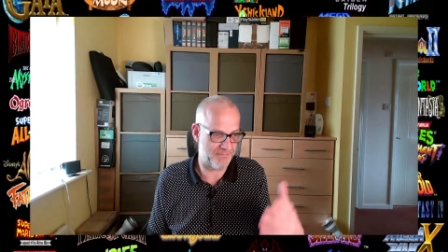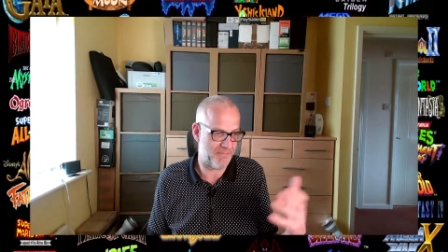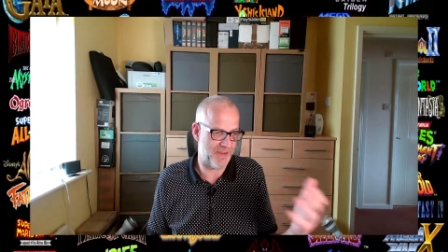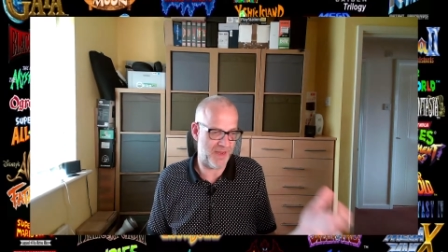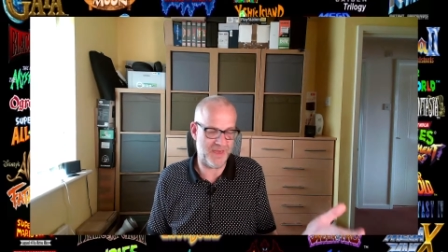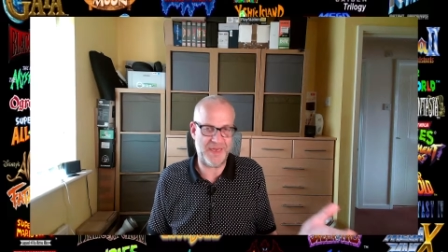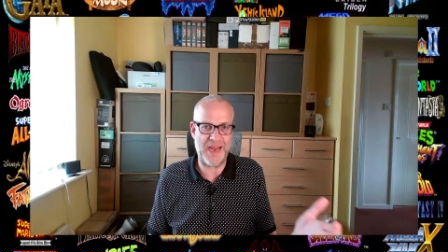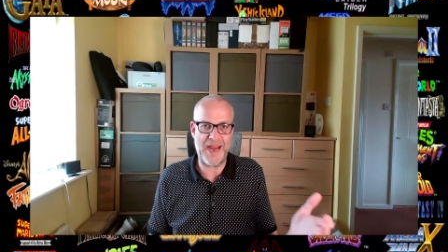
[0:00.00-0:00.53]

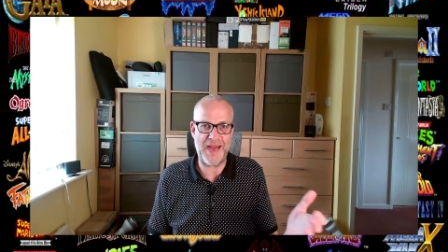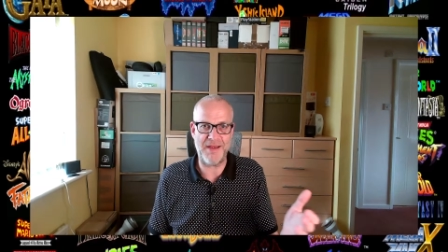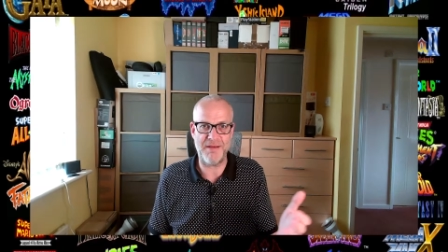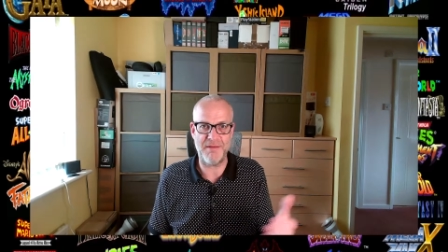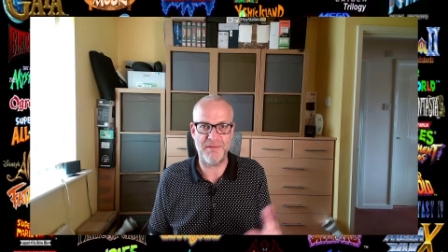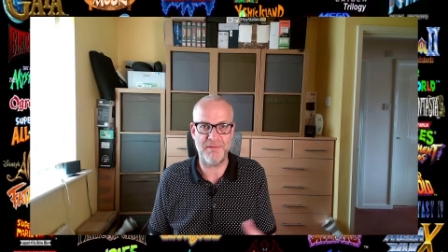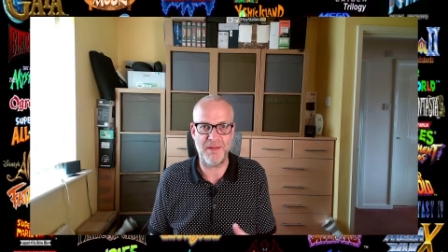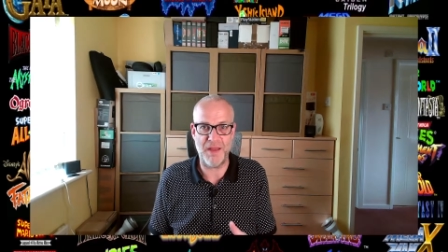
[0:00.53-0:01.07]
again,
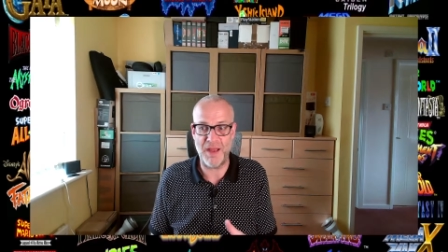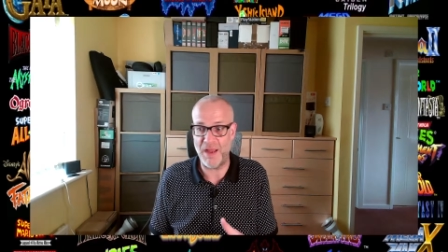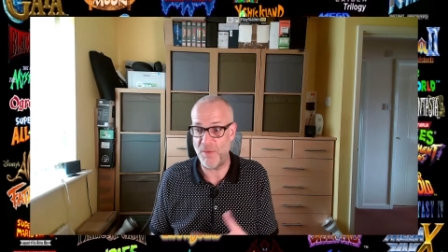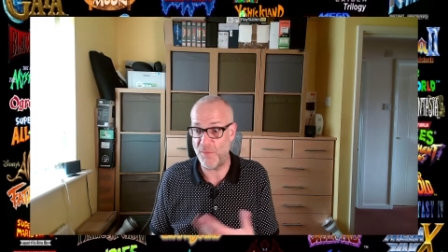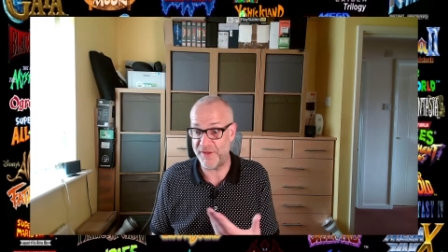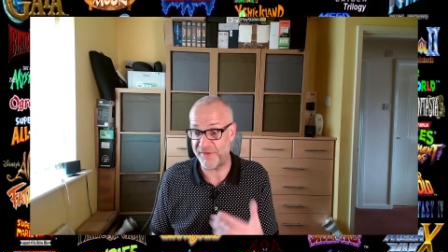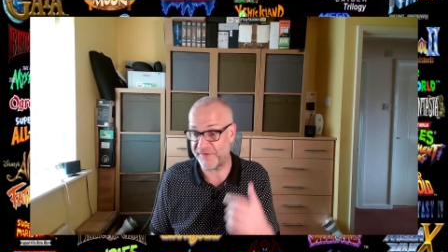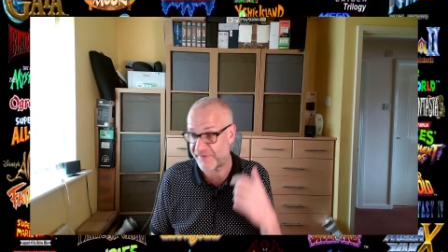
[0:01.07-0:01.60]

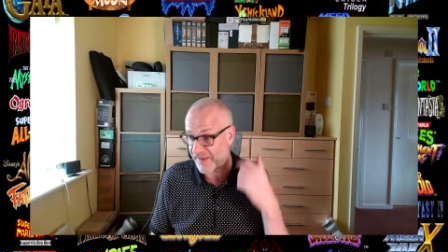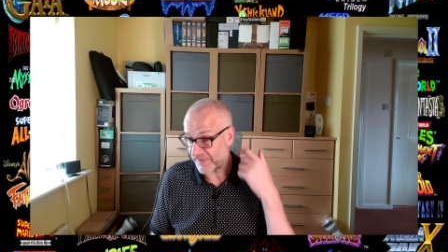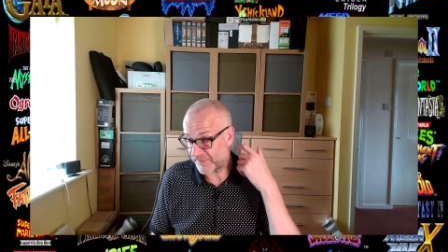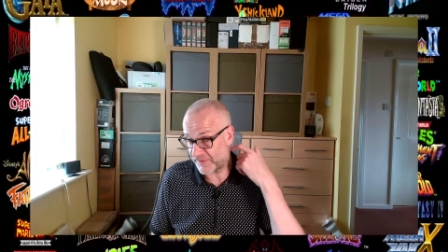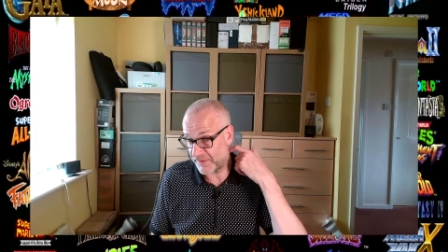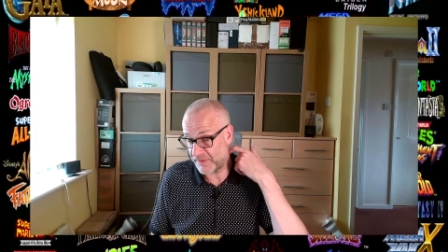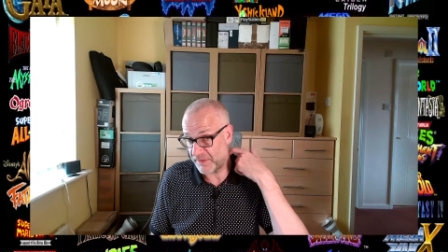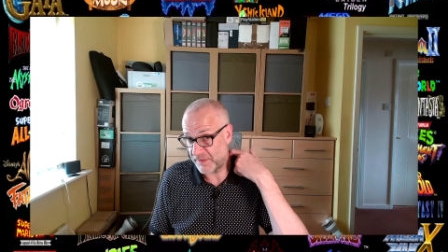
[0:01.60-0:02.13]
with the
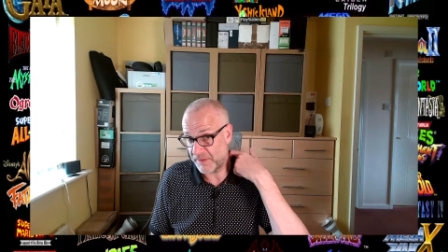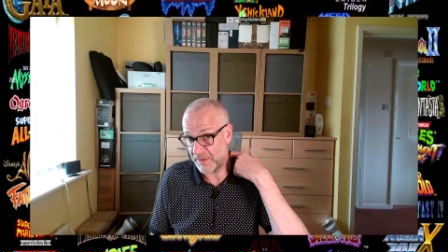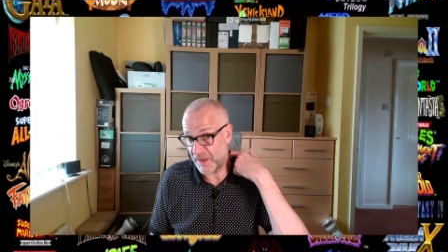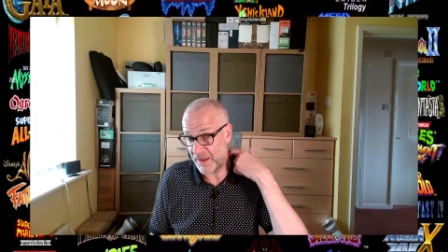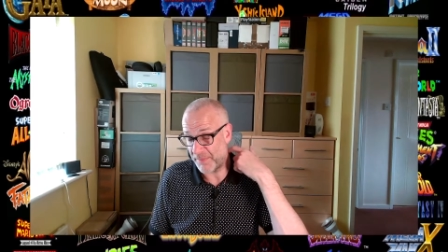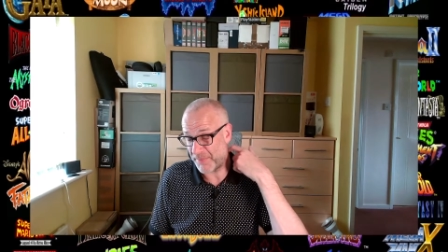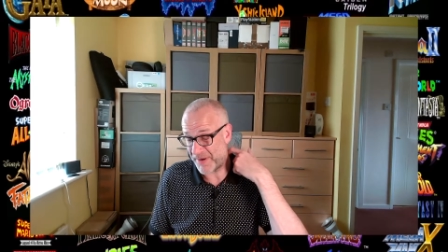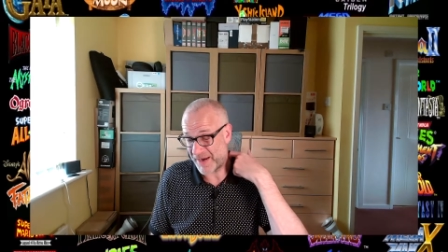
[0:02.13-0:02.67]
Saturn
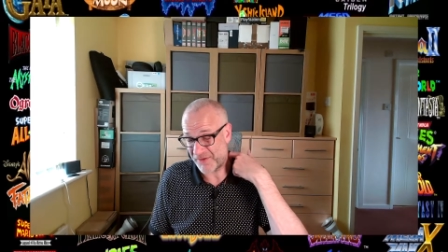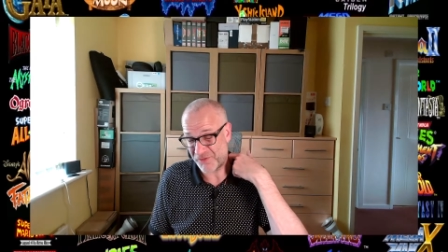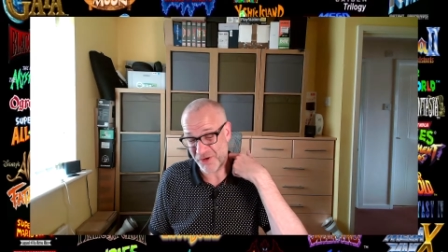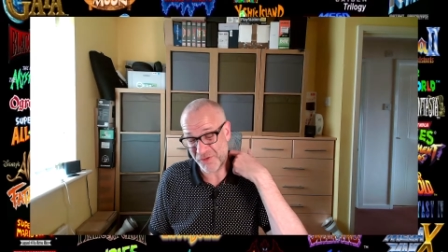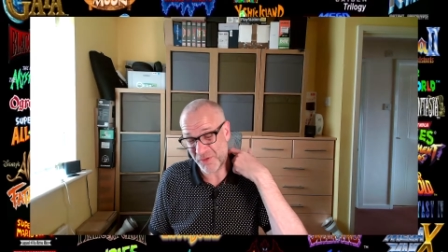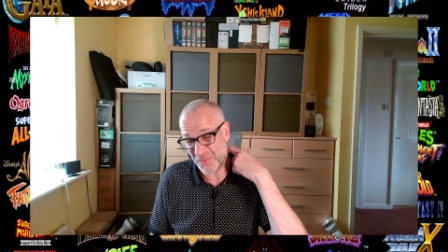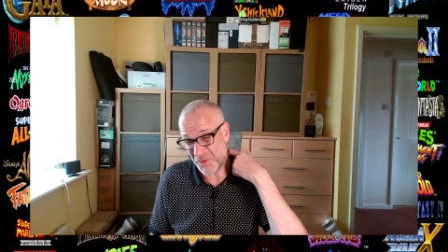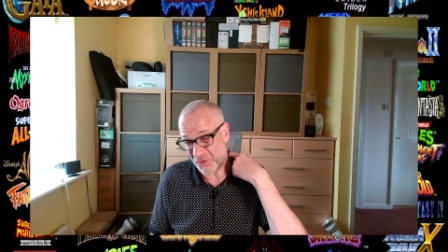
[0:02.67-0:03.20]

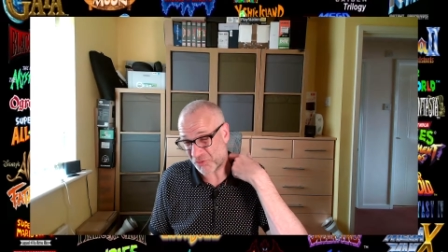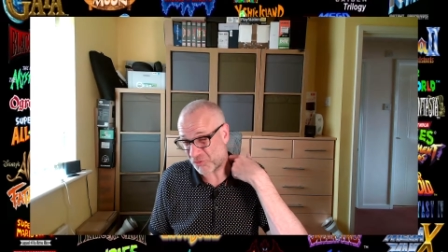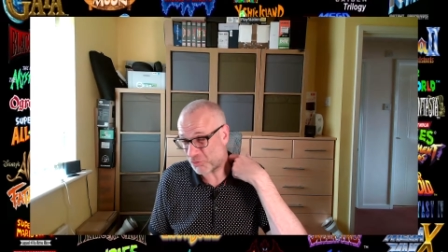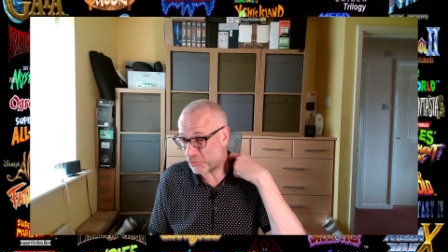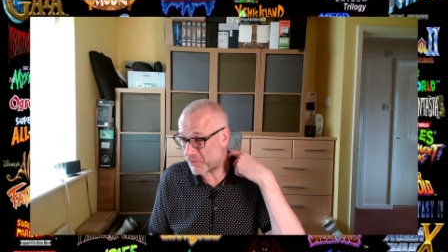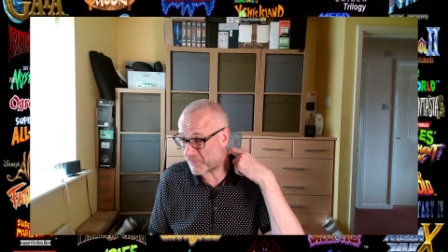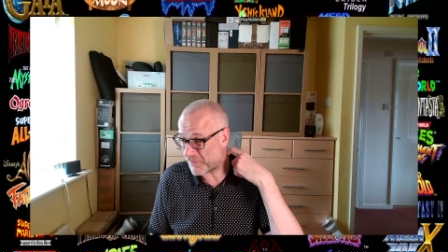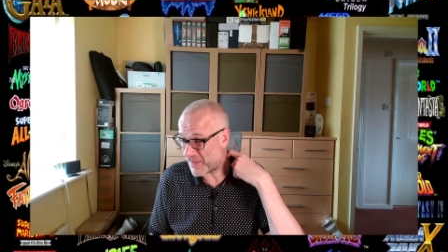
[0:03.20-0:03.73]
PSUs, I'm not
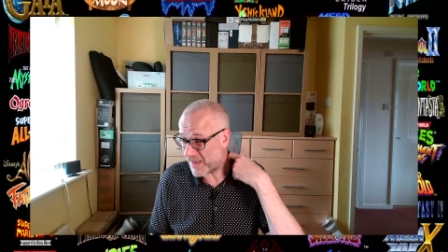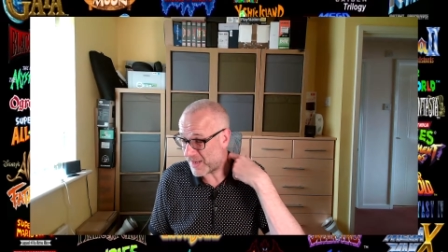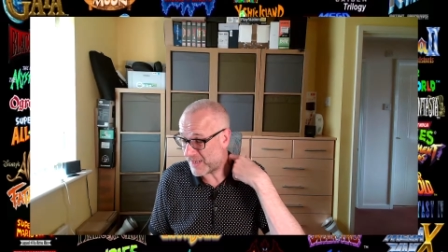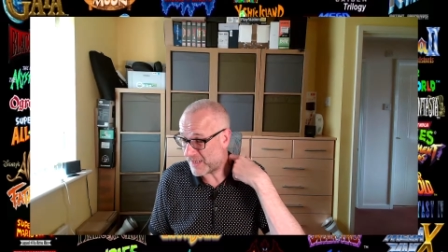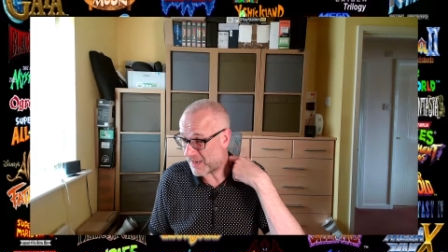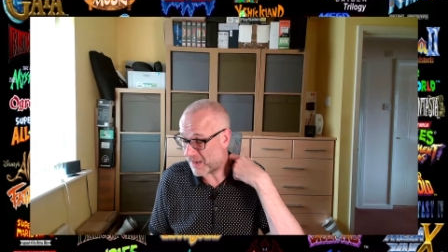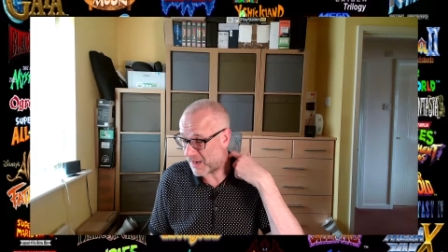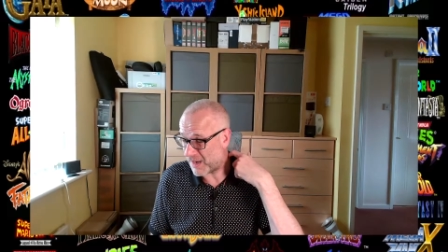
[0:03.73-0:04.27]
sure if
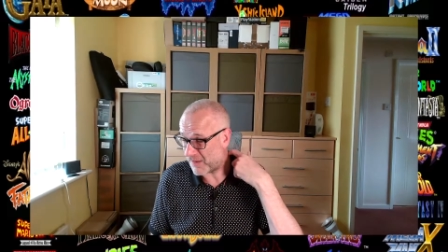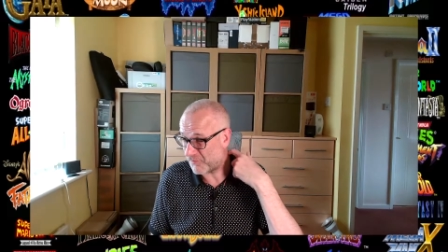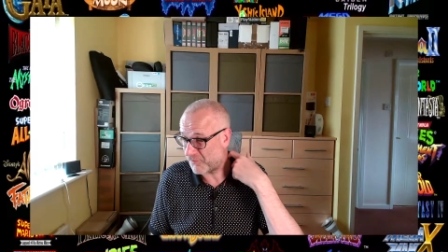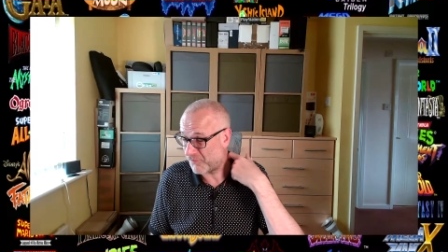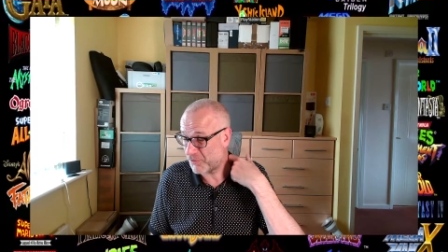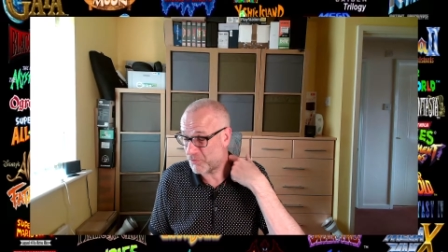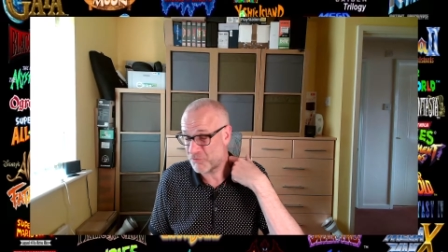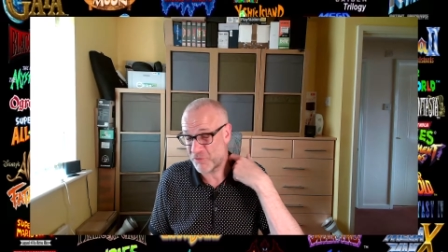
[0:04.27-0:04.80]
they are
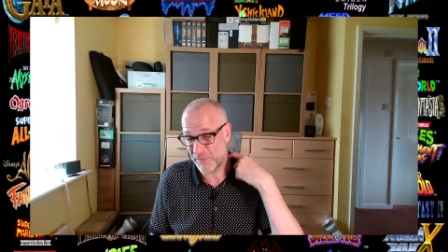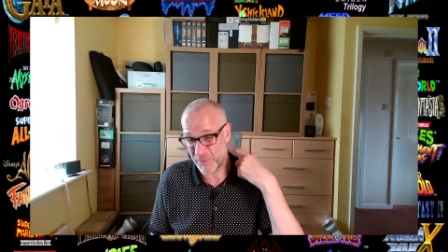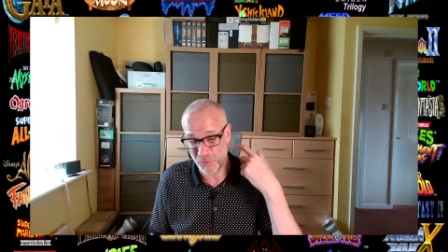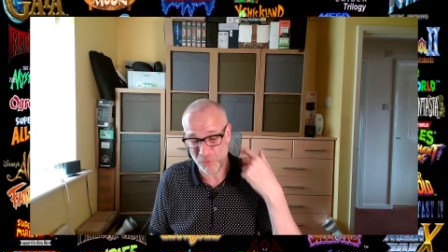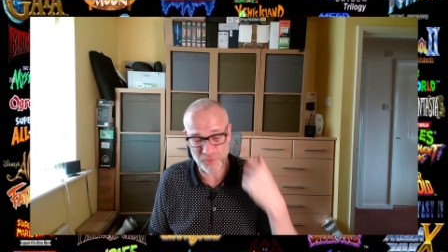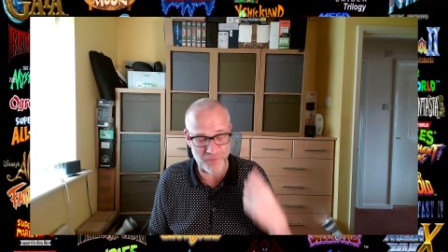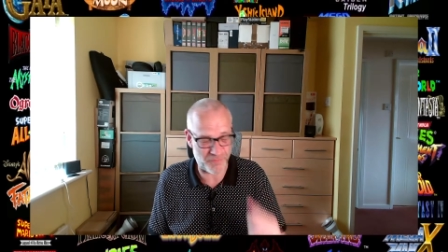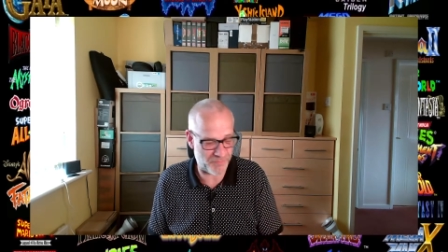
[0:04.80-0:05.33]
vulnerable
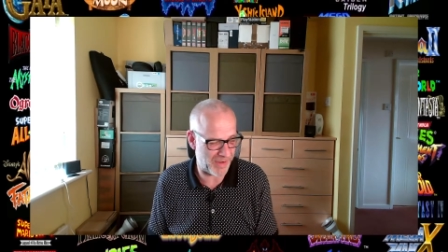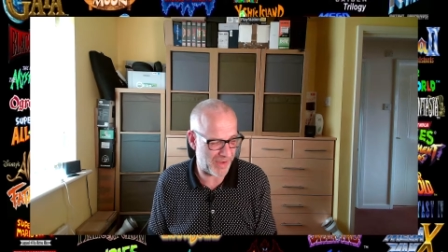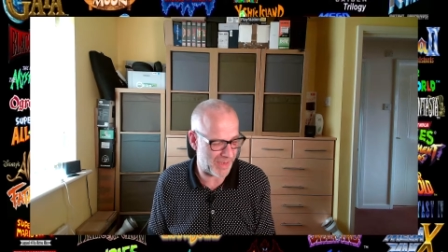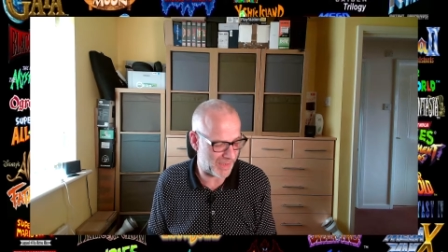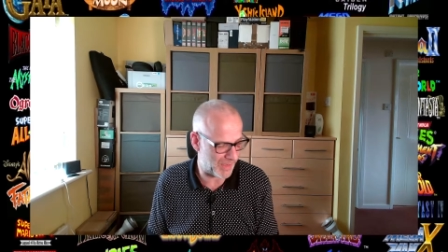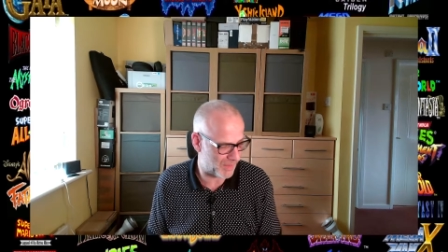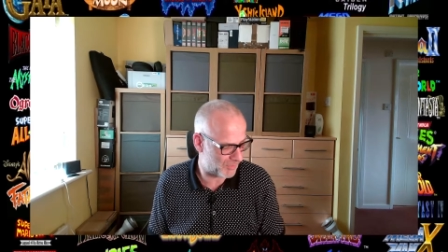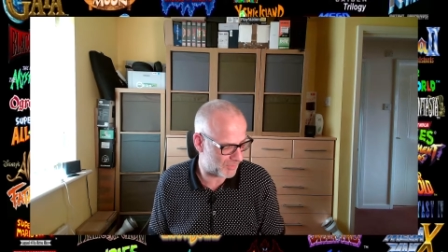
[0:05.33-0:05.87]
to failing.